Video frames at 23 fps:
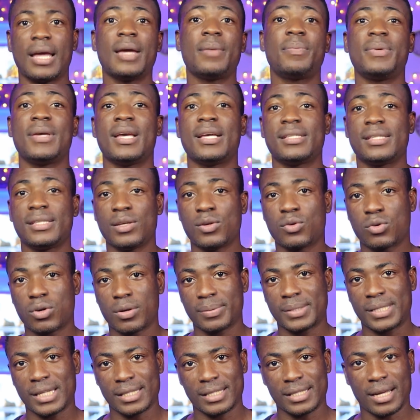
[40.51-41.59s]
APS-C
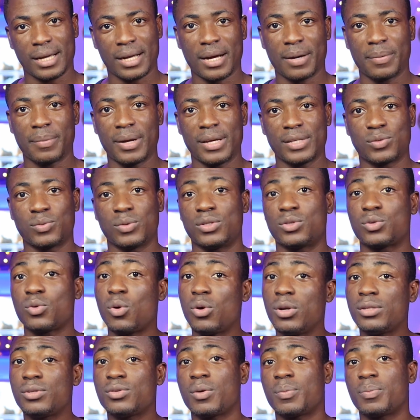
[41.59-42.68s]
crop sensor cameras which
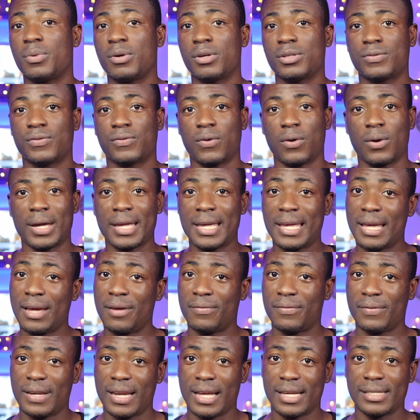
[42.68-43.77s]
only supports for
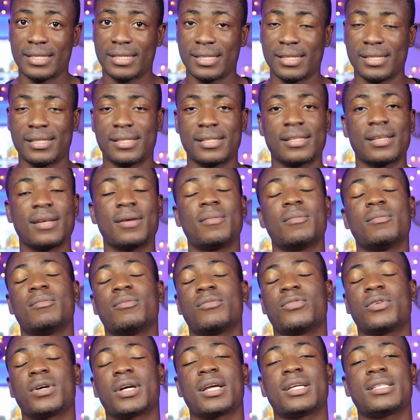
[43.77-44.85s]
EF lenses,
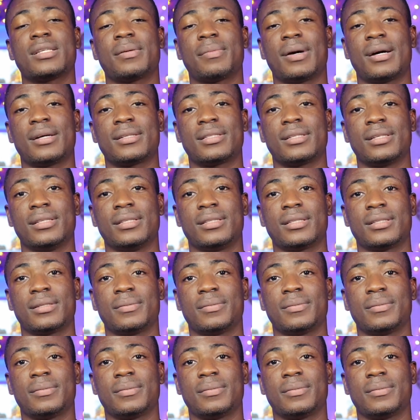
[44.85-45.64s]
forget about it.